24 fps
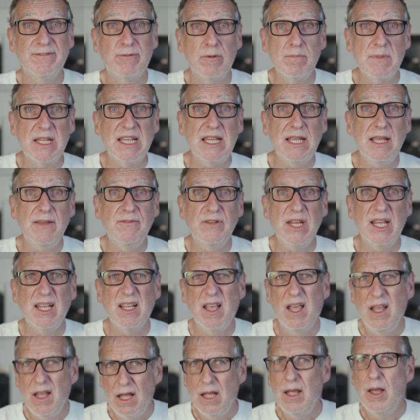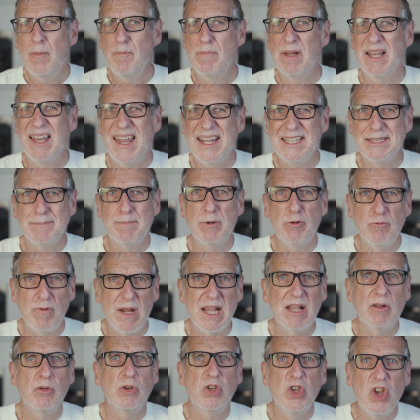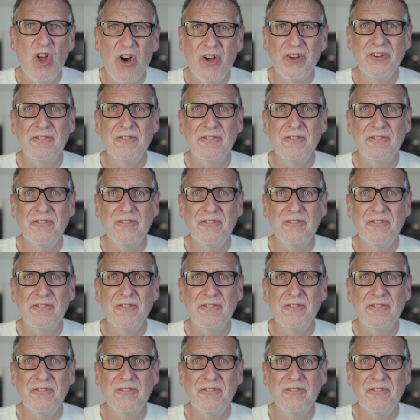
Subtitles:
from the evening, but let's be real, none